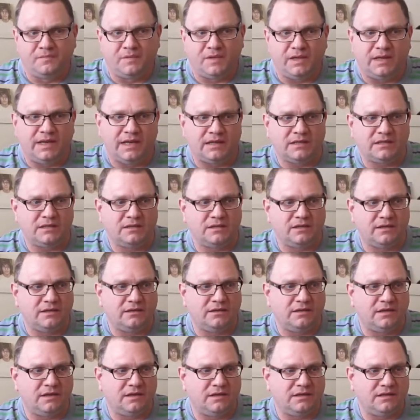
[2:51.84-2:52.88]
The next
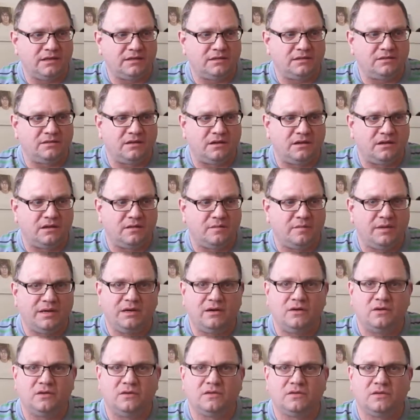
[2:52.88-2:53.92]
thing that I'd like to talk
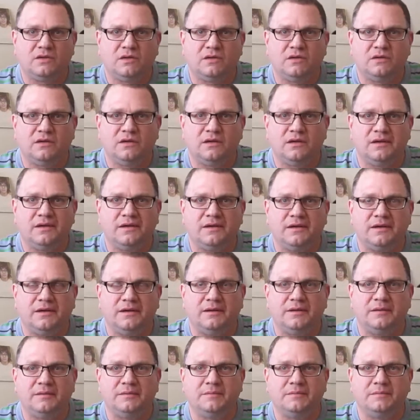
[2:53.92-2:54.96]
about,
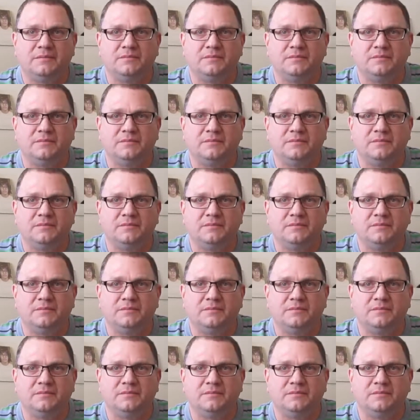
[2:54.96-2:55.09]
I